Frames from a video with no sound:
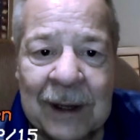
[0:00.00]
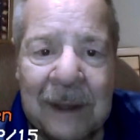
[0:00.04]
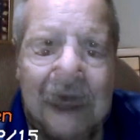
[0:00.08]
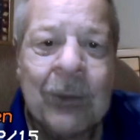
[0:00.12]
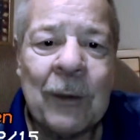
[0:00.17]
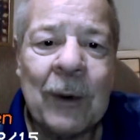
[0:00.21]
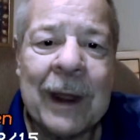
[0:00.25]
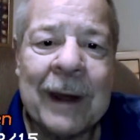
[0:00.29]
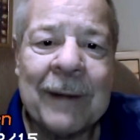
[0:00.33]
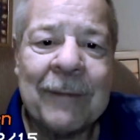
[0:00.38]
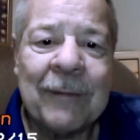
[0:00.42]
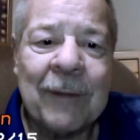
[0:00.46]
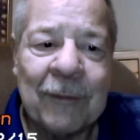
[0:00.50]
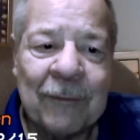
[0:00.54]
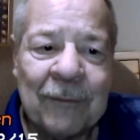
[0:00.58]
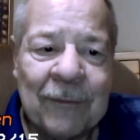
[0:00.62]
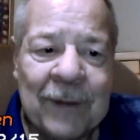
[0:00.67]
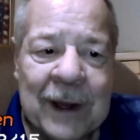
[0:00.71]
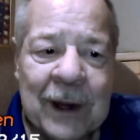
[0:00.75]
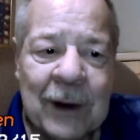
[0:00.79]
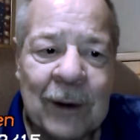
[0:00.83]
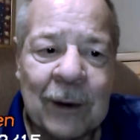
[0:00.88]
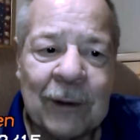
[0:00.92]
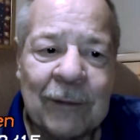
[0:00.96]
They will have a
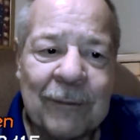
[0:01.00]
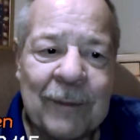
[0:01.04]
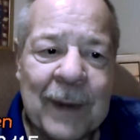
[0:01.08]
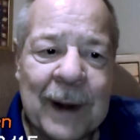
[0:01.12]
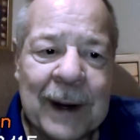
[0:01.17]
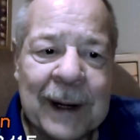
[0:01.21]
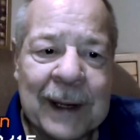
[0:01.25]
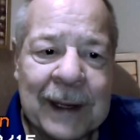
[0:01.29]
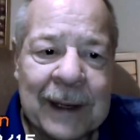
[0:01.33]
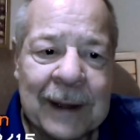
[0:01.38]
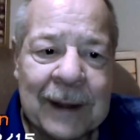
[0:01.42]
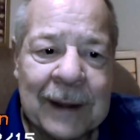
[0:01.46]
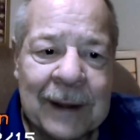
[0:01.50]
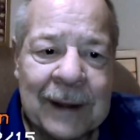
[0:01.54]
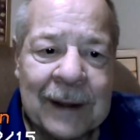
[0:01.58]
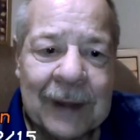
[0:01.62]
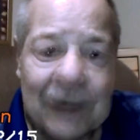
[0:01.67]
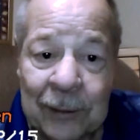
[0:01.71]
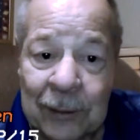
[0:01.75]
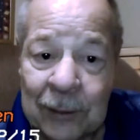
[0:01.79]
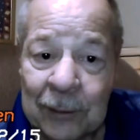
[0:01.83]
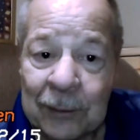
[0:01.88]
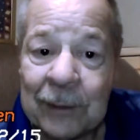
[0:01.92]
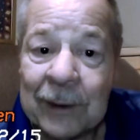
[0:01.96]
fear of money
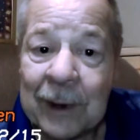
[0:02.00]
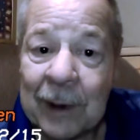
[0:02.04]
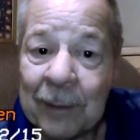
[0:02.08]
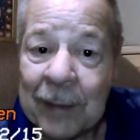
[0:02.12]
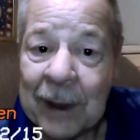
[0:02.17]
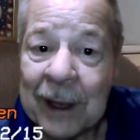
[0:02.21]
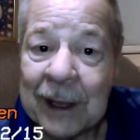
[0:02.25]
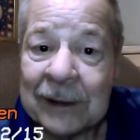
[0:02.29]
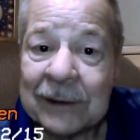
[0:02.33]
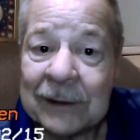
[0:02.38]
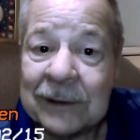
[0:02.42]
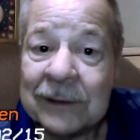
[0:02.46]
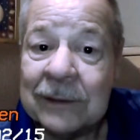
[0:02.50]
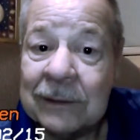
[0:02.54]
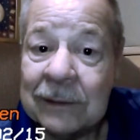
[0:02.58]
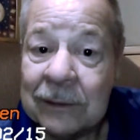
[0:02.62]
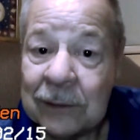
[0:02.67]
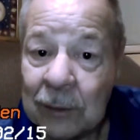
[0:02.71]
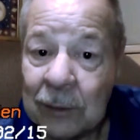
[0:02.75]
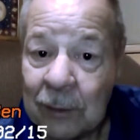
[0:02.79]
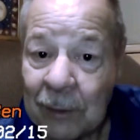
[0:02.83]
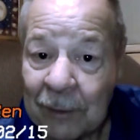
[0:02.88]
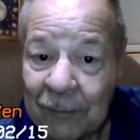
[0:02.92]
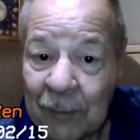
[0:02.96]
and do their best
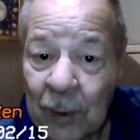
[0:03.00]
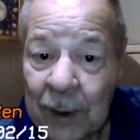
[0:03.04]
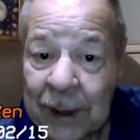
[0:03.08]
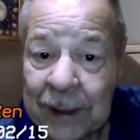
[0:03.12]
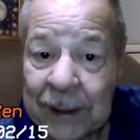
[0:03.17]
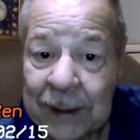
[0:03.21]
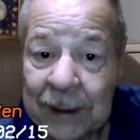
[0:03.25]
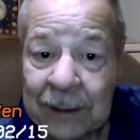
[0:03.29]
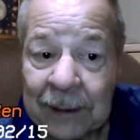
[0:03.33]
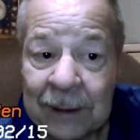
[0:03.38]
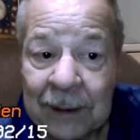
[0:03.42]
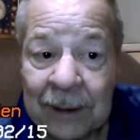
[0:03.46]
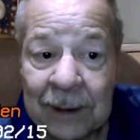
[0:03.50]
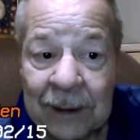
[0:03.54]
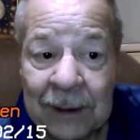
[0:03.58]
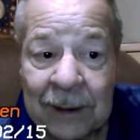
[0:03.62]
to avoid it.